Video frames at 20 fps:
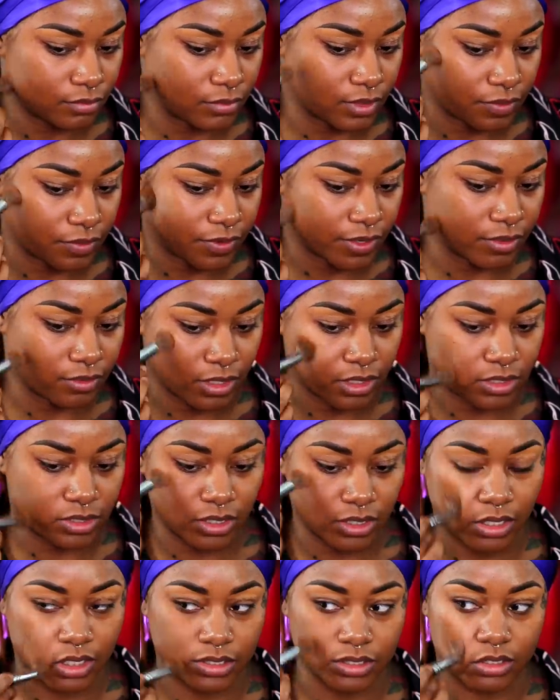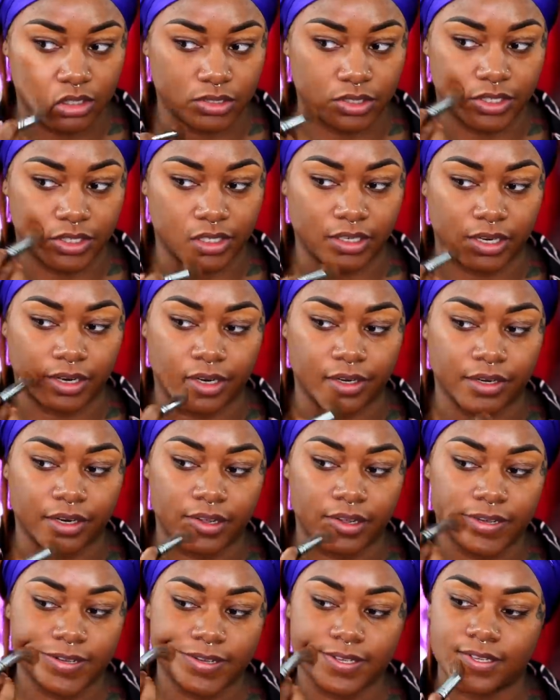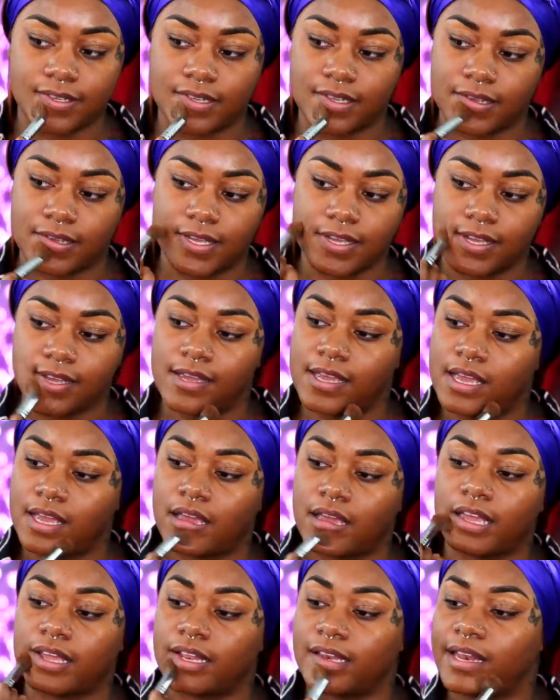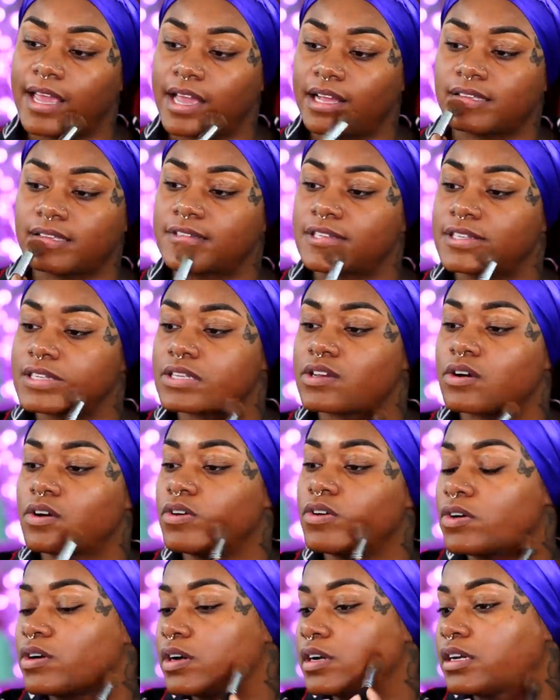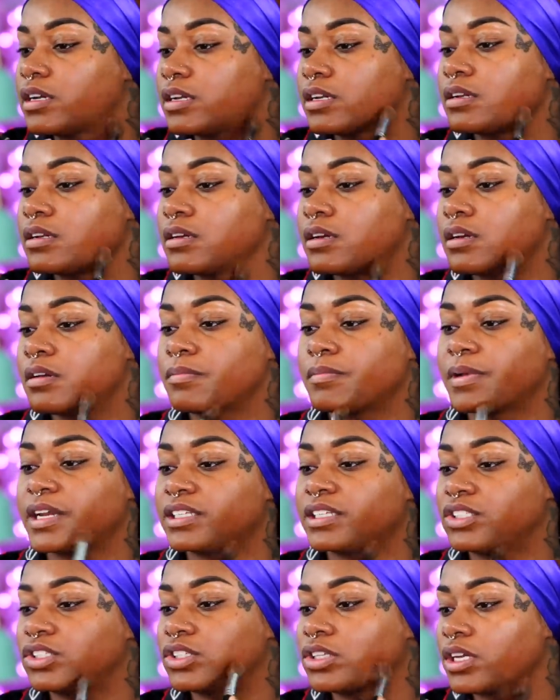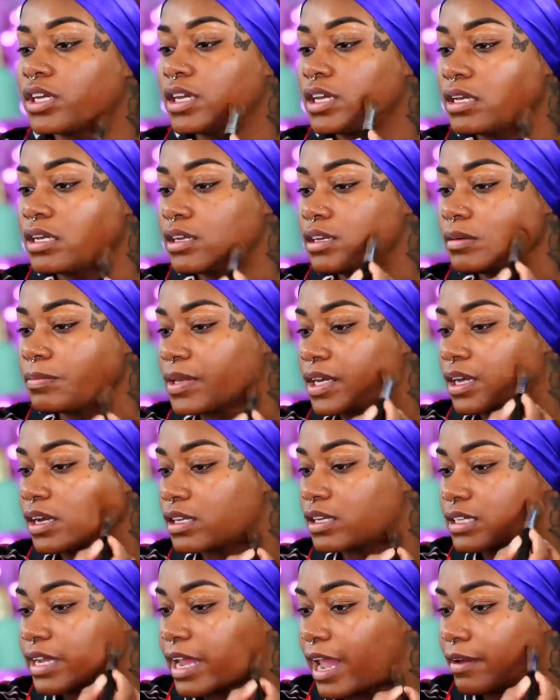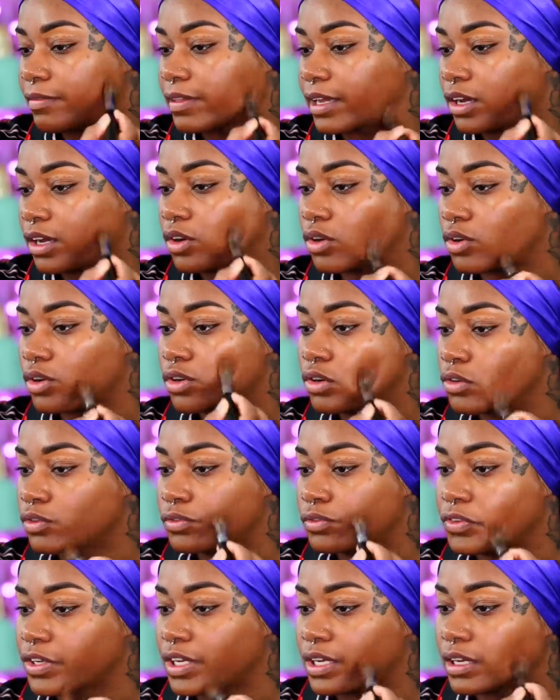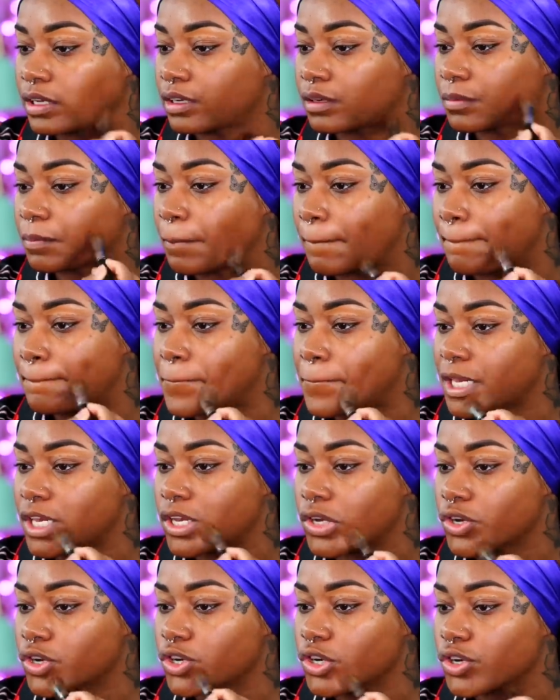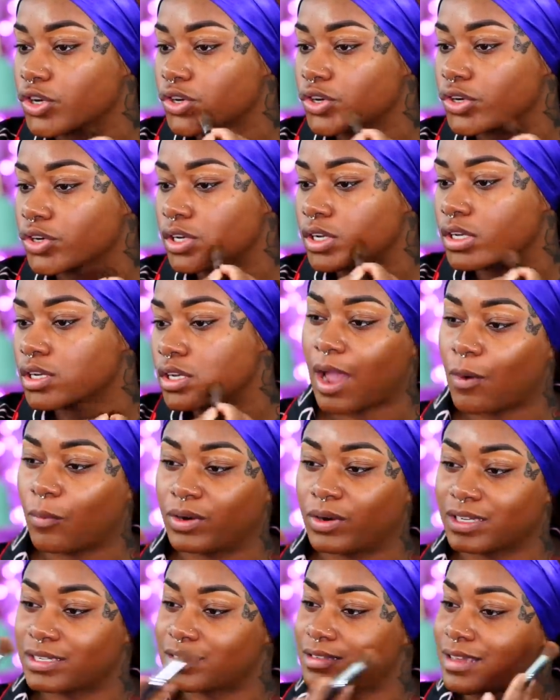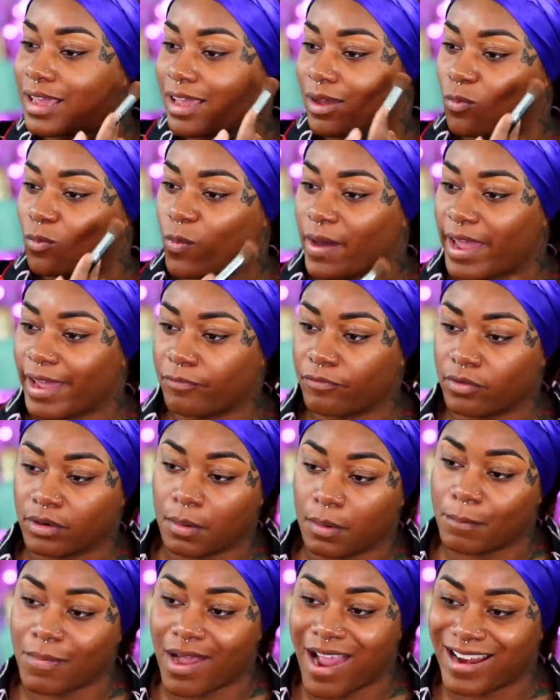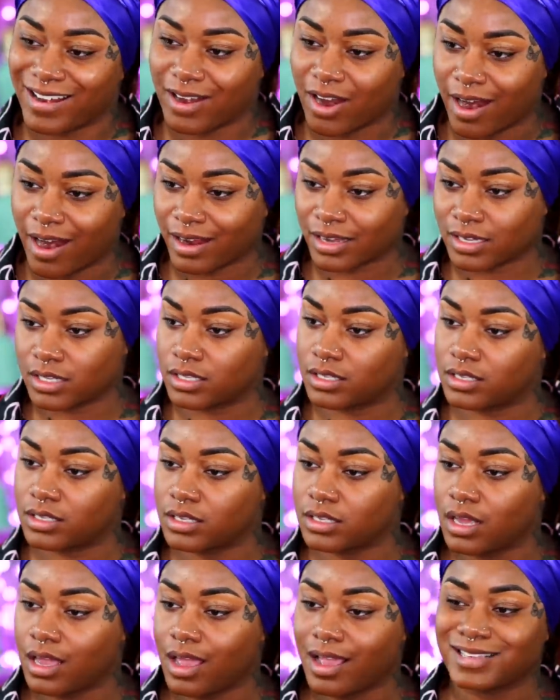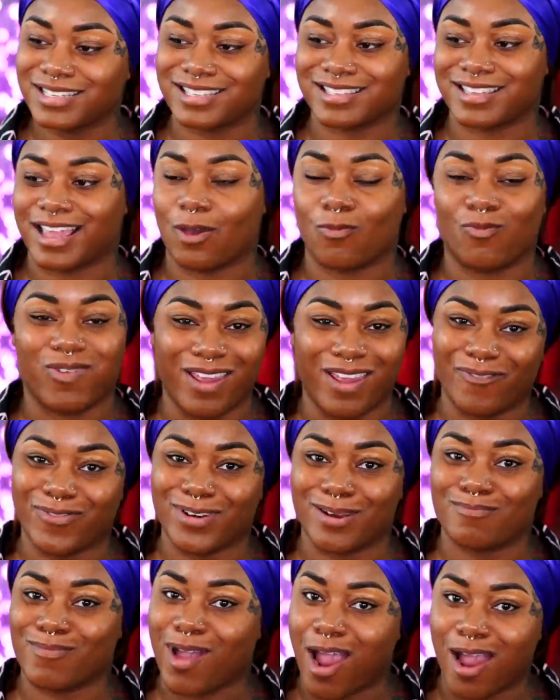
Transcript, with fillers: the foundation in certain areas. And that's on my chin because I have like a whole freaking beard. I want to stay away from the monarchs. Stay away from the